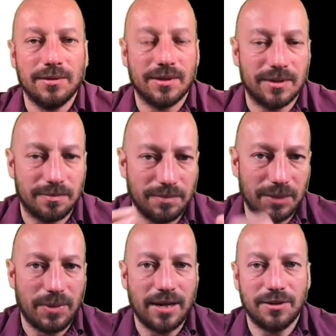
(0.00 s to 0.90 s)
the
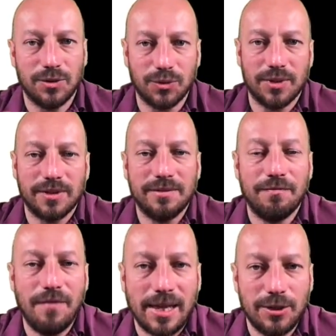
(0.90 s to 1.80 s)
bit pattern to the
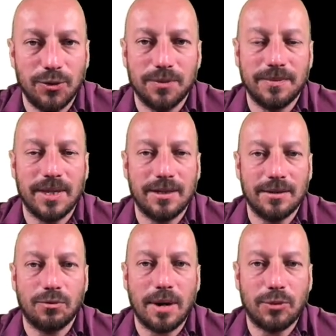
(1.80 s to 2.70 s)
value that it
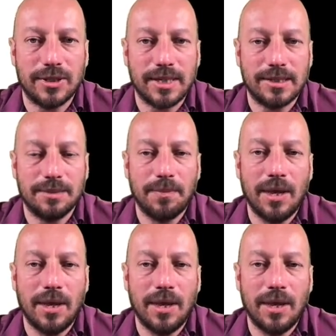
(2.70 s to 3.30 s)
represents.